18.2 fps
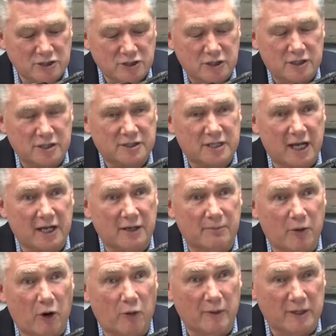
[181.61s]
you to take a
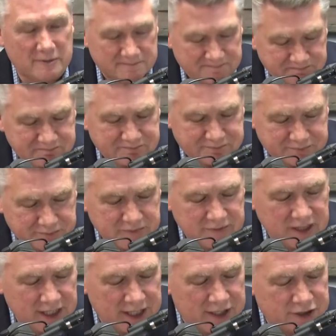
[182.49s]
moment
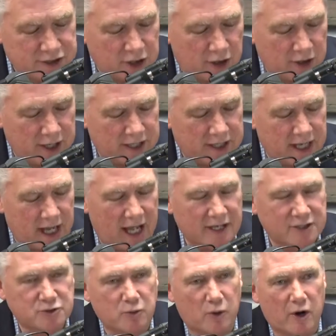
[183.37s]
and turn in
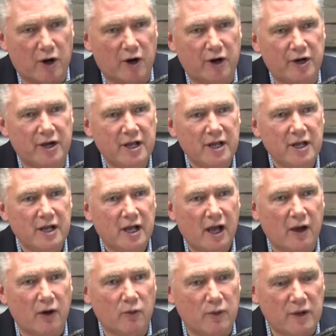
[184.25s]
God's Word
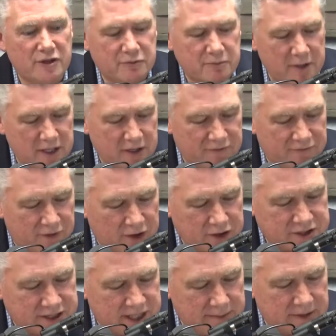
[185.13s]
with me to
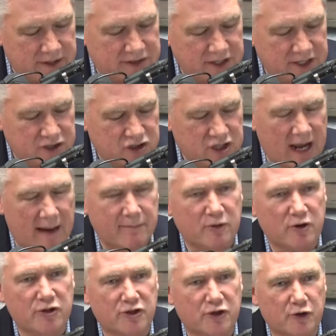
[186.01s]
1 Timothy
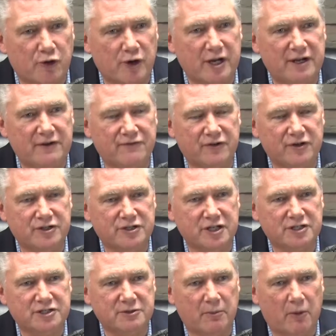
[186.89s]
chapter 3 for
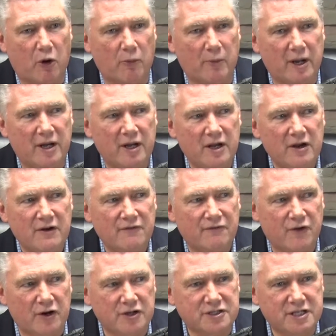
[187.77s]
just a moment.
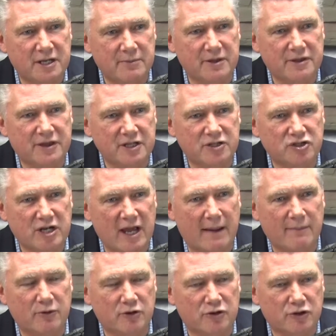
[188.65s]
1 Timothy
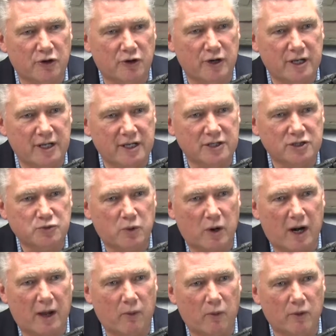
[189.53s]
chapter 3 is
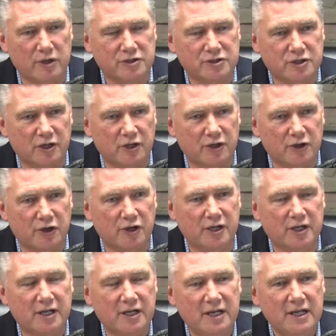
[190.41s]
where I want us to
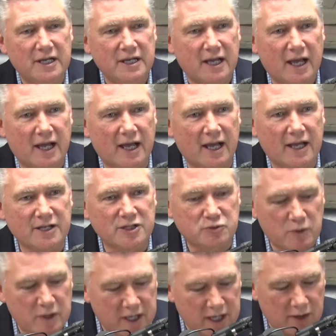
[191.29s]
look
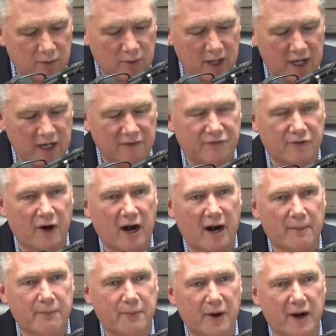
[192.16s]
as we get ready for
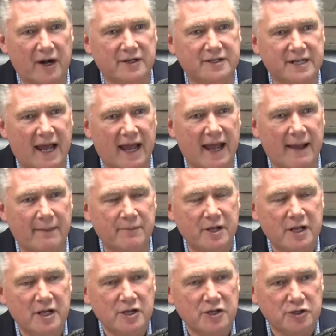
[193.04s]
our prayer time.
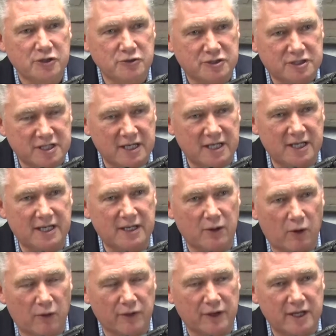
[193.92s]
You see
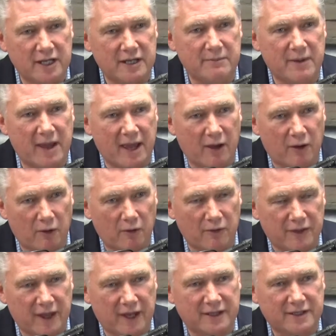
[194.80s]
on the email
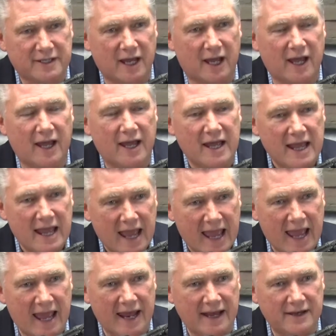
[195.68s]
that
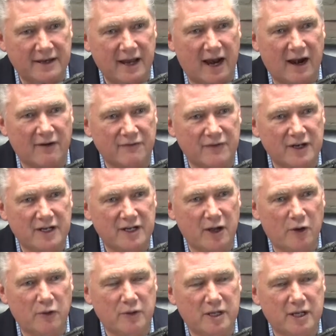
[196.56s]
had our
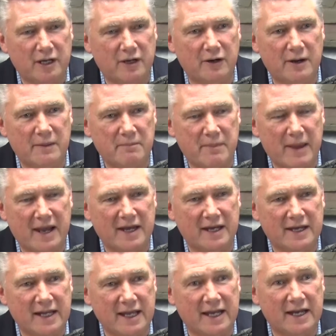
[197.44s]
video here
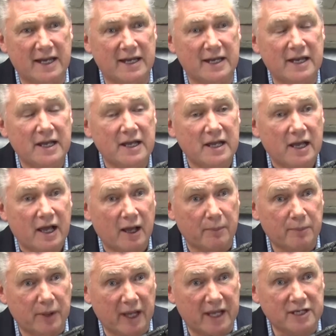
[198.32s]
embedded in it, a
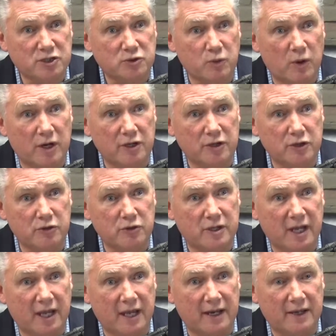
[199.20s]
place where you
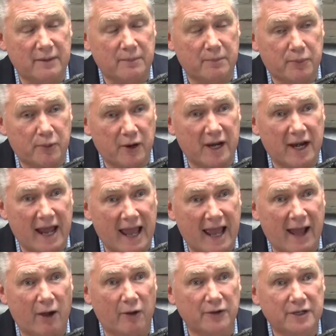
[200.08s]
can print
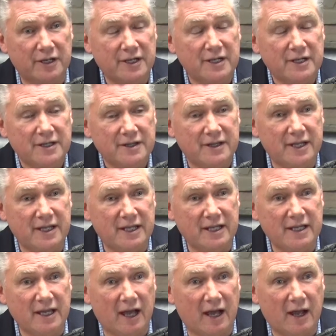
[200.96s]
out
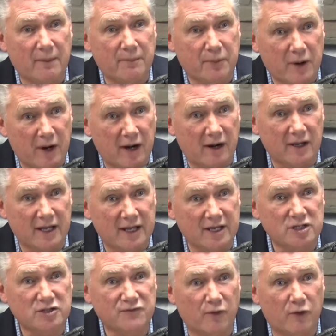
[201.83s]
the prayer
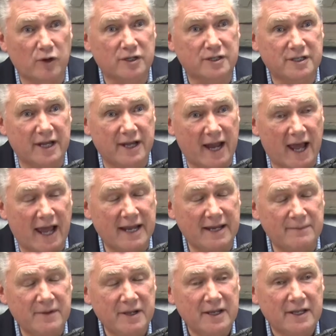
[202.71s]
list for
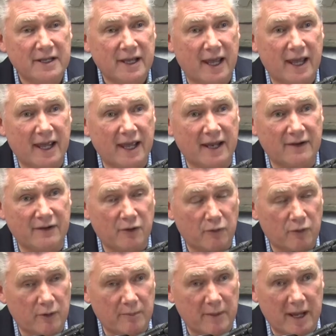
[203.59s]
tonight and the
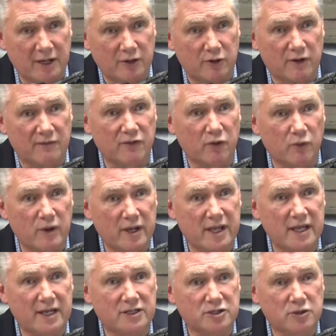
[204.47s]
remainder of the
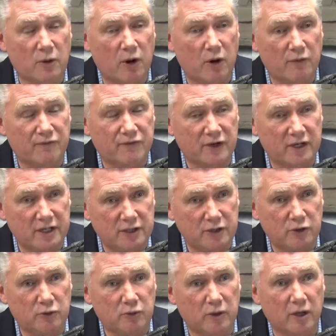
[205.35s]
week. So hopefully
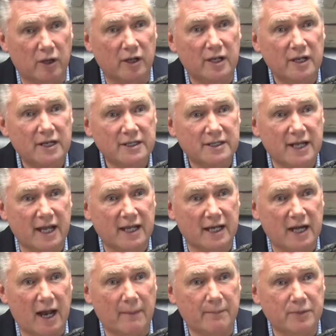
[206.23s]
you will take
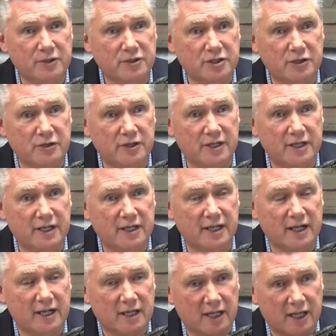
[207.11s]
an opportunity
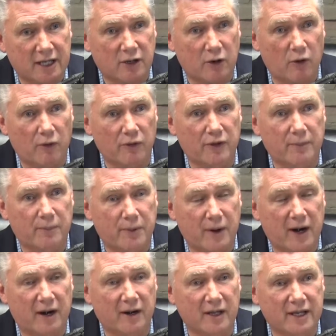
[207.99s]
and click on the
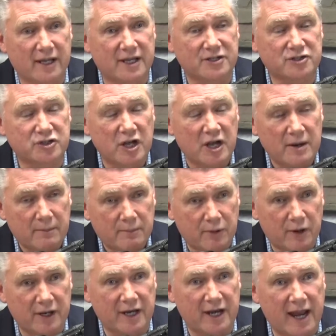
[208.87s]
prayer list,
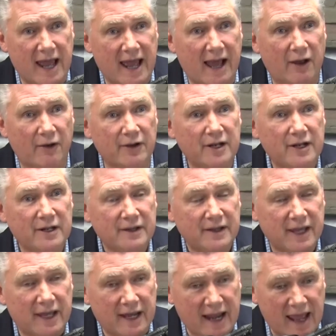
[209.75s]
print it out,
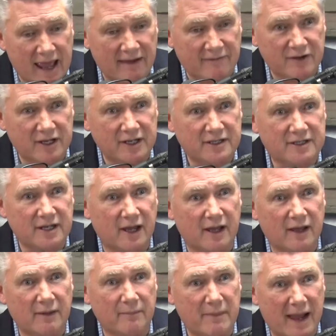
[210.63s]
and have it
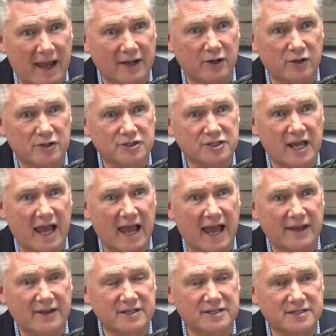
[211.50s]
by your
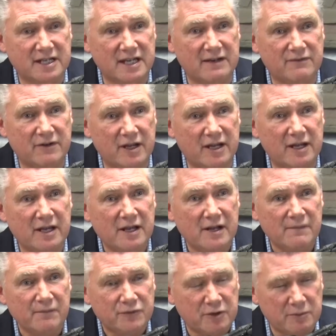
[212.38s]
side this evening
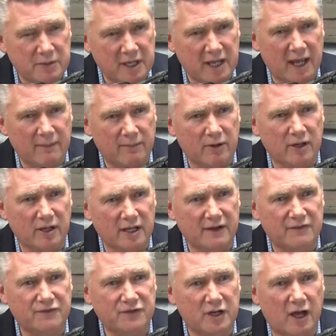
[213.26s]
to be able to
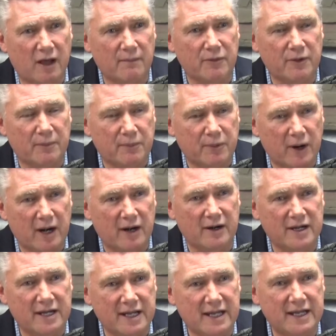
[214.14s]
lift up the prayer
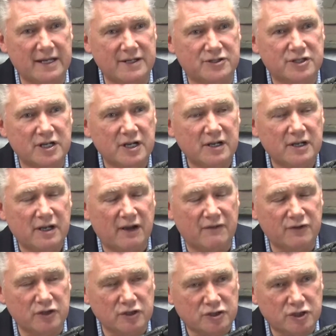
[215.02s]
needs
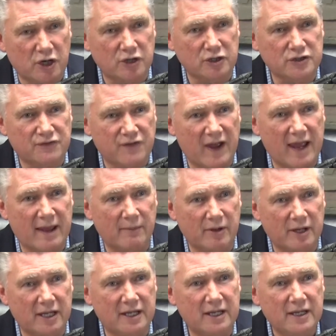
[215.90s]
of your church
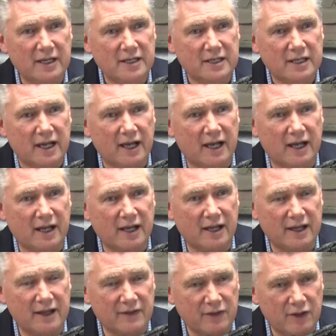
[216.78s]
family
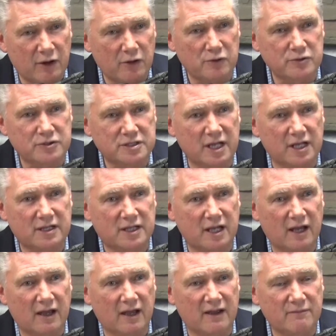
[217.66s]
and those that
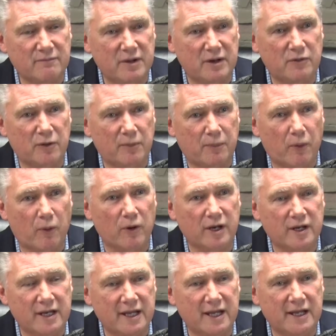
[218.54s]
have been
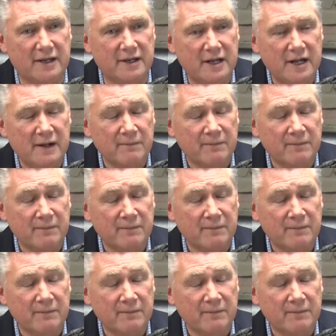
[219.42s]
reported in.